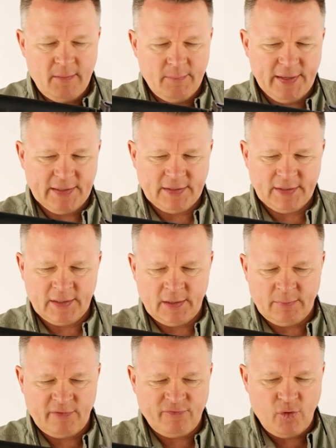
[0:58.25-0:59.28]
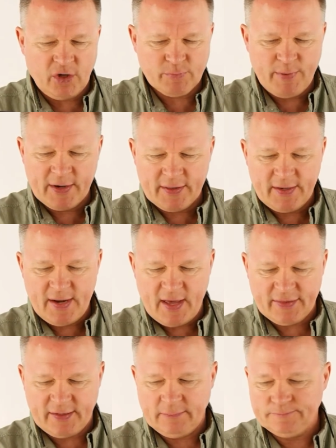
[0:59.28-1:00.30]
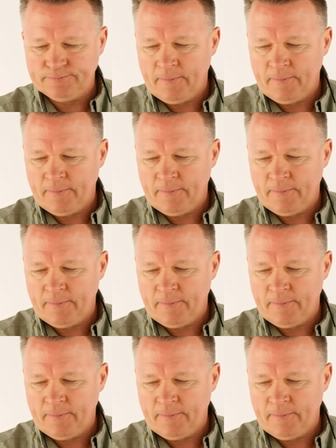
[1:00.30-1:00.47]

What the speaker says: But 4 is better than nothing.